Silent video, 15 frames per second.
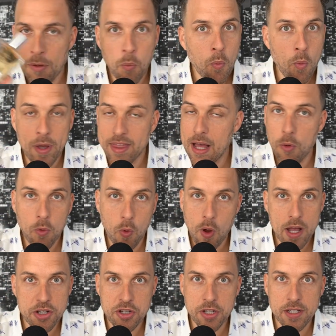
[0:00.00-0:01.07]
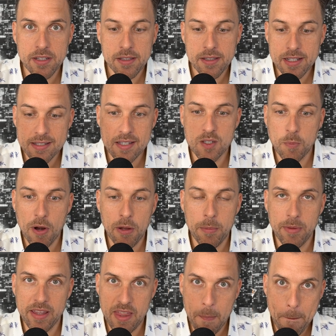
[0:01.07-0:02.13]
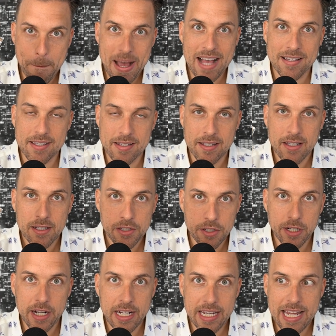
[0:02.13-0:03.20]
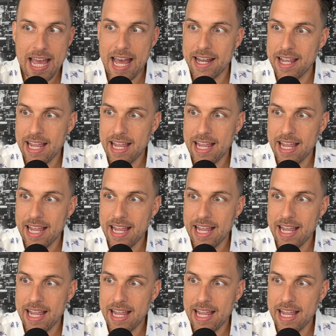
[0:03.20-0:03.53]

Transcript: without question, this is probably the best you're gonna get.